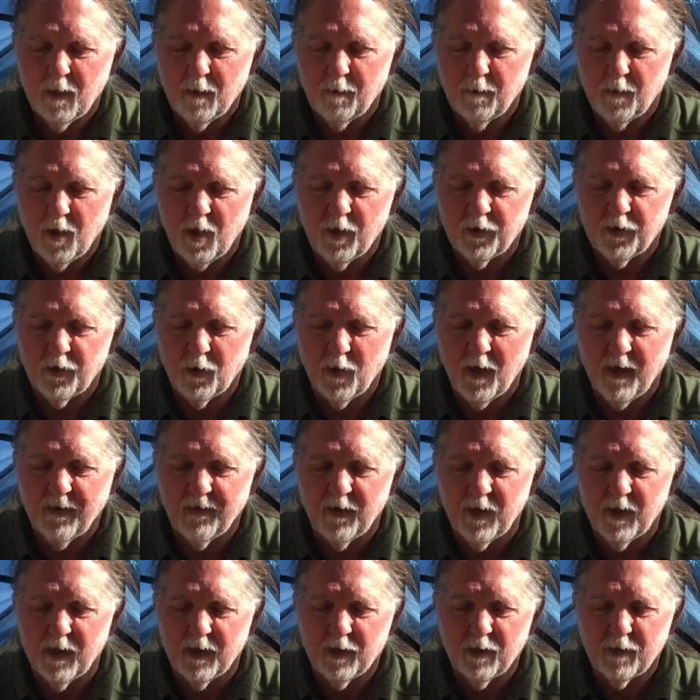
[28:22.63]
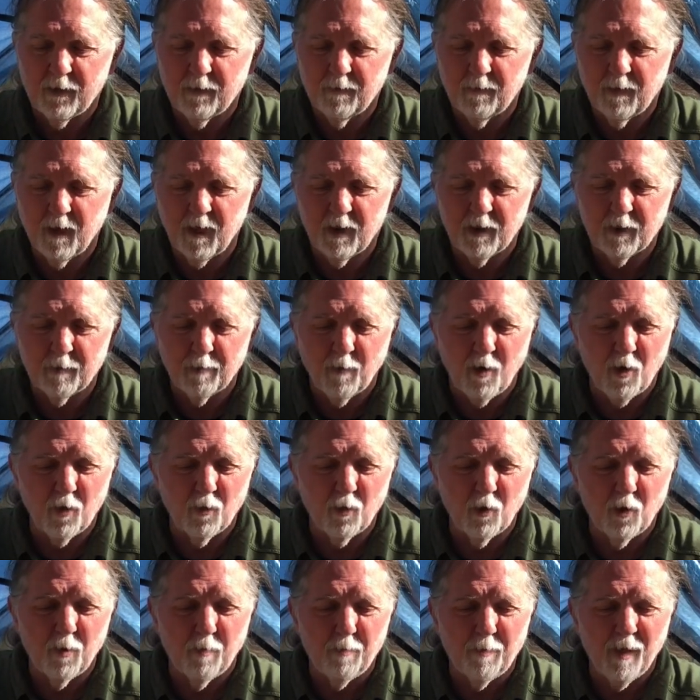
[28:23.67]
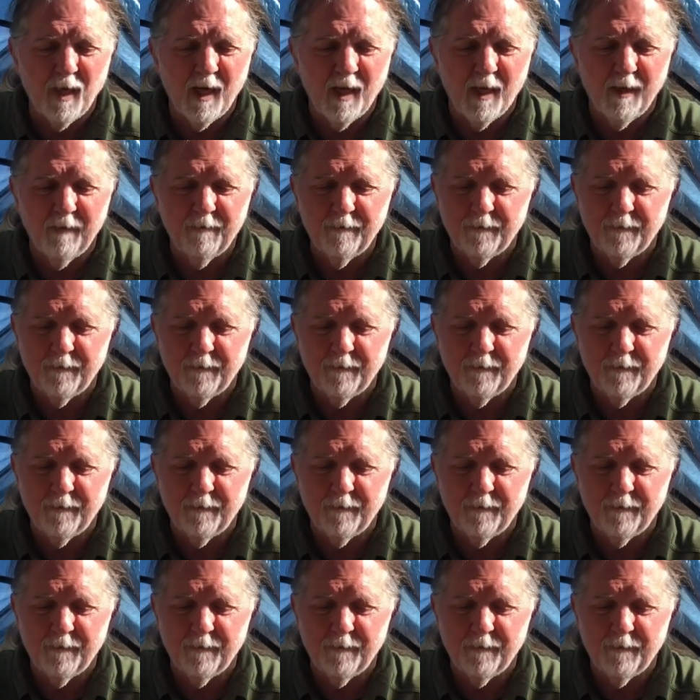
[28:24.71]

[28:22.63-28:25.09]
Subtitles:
Also have a Smart Wool buff,